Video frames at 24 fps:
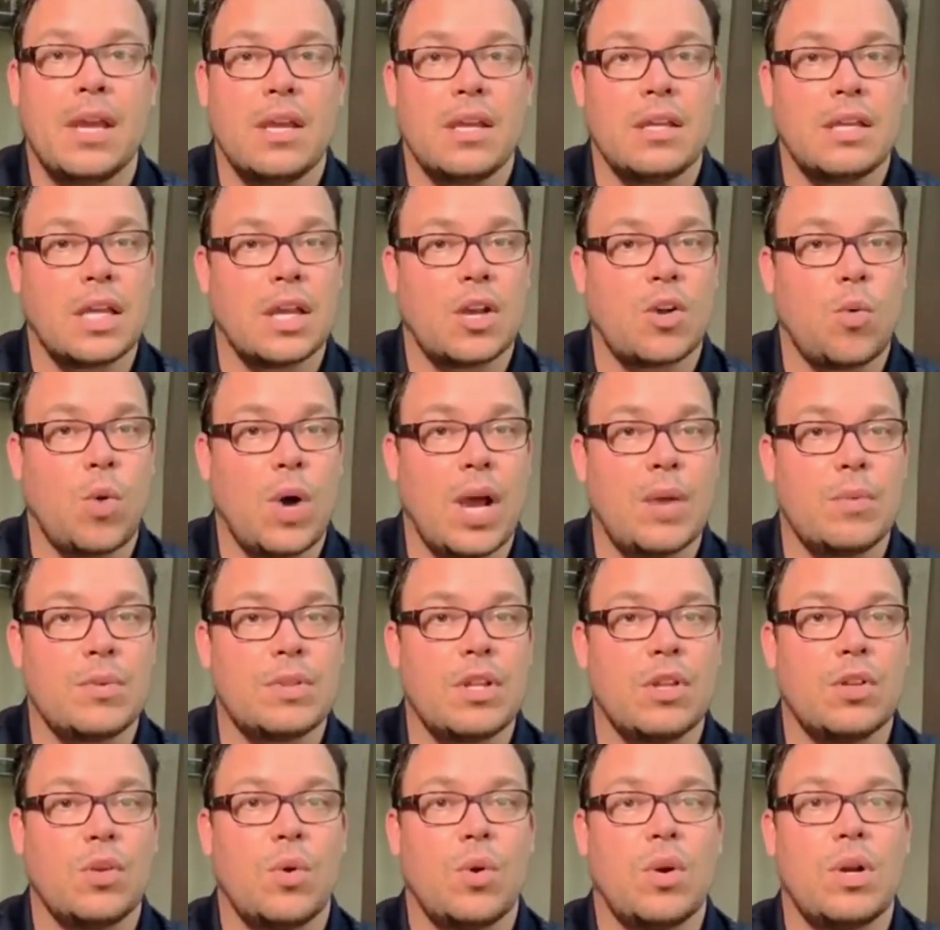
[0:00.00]
Get quiet with the
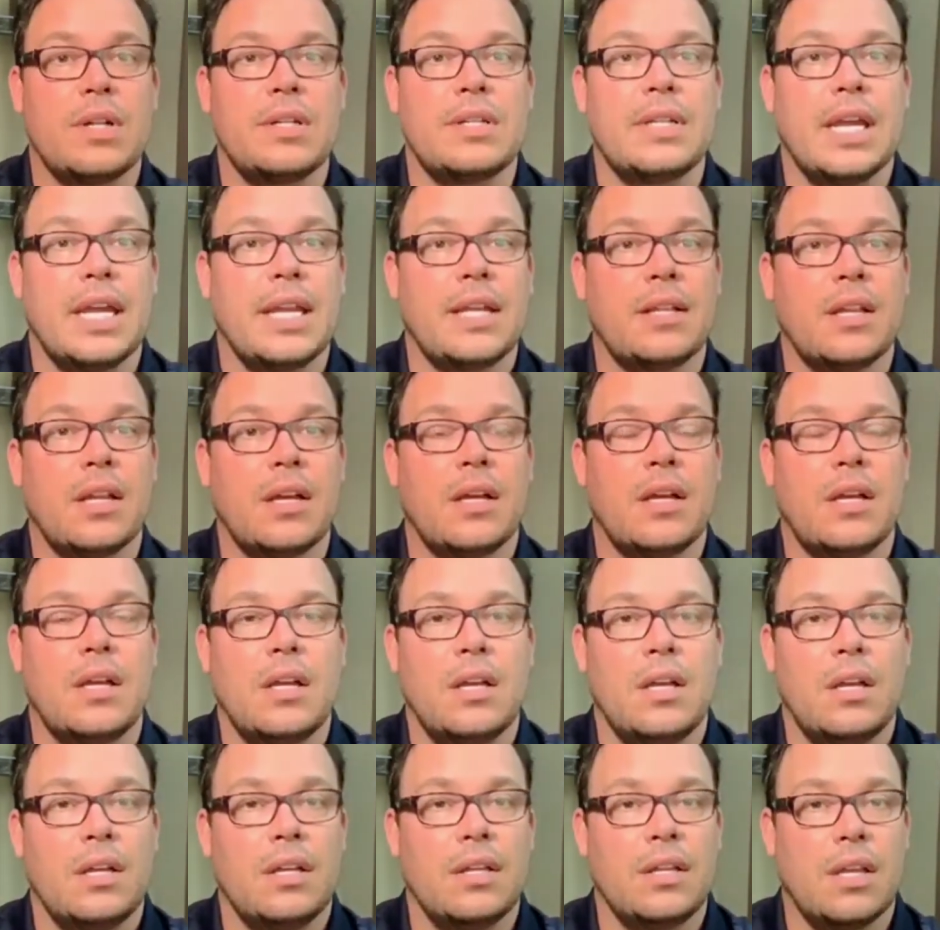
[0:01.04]
Lord. Take the
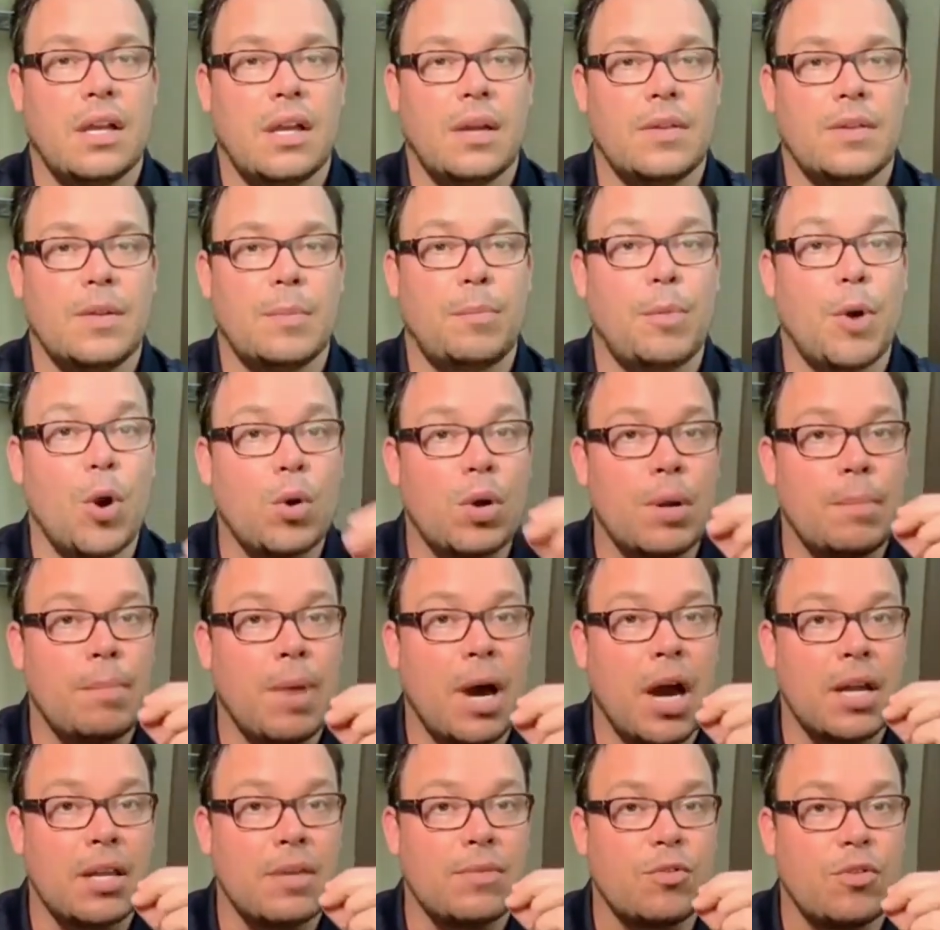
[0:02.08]
the, the broken
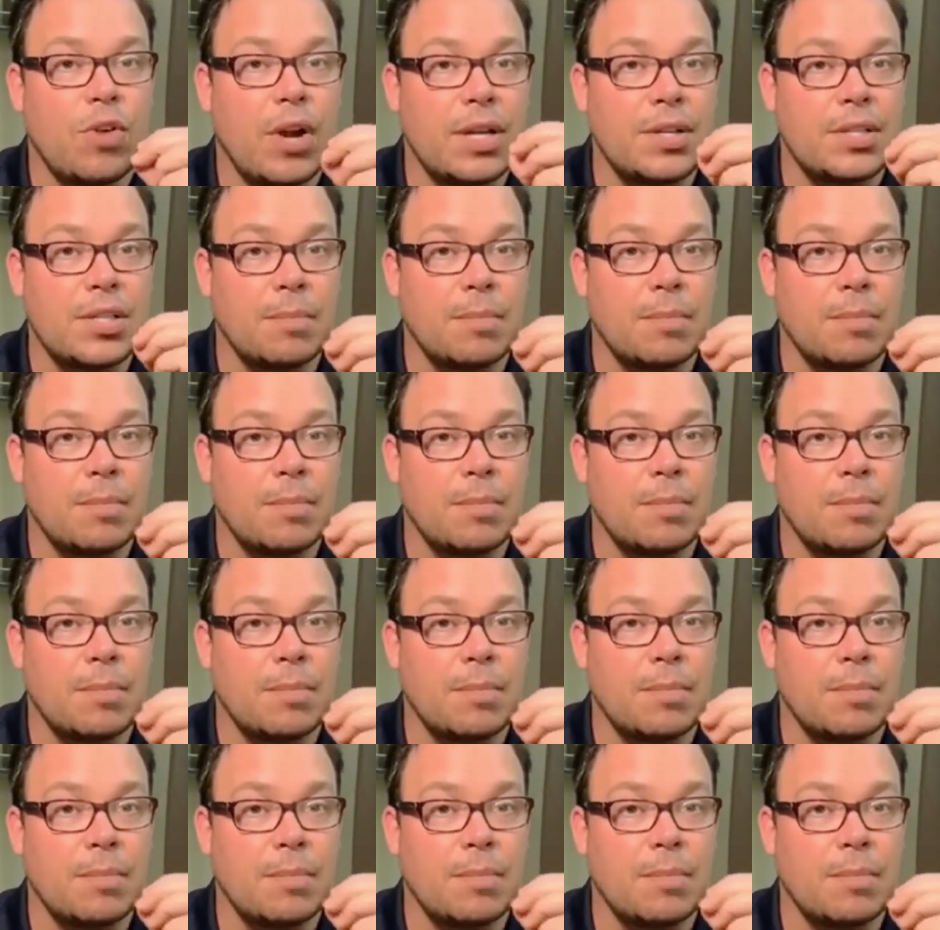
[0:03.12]
body of Christ, the